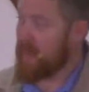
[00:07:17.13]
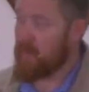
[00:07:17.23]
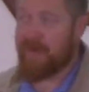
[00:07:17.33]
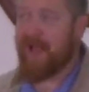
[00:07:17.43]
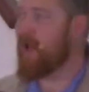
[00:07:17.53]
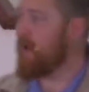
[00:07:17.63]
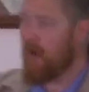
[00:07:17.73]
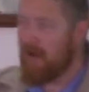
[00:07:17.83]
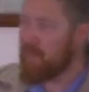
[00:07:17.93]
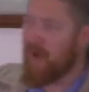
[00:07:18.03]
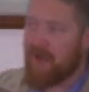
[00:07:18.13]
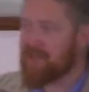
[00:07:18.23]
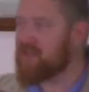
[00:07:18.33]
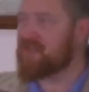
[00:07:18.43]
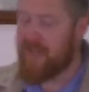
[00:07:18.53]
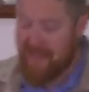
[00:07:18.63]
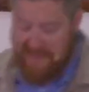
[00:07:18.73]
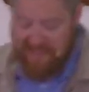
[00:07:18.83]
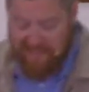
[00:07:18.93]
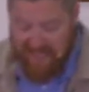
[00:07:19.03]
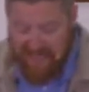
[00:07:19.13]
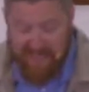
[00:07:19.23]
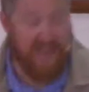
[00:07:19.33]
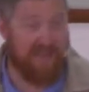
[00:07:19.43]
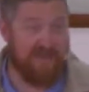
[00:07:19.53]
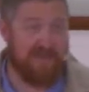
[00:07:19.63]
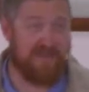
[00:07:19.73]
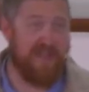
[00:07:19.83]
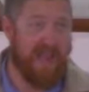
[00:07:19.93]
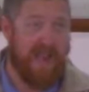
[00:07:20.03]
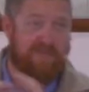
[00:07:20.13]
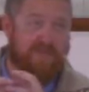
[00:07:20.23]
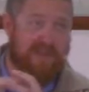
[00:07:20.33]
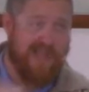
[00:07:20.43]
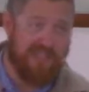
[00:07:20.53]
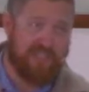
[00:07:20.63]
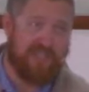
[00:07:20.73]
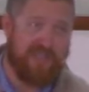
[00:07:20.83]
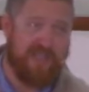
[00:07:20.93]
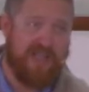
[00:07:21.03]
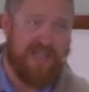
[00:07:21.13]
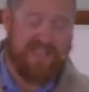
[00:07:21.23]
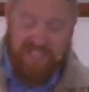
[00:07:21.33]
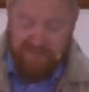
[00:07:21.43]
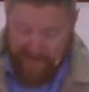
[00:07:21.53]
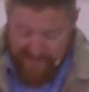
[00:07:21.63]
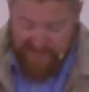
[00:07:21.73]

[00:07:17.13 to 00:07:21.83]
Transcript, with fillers: We're now long past the days of King David, and the nation has split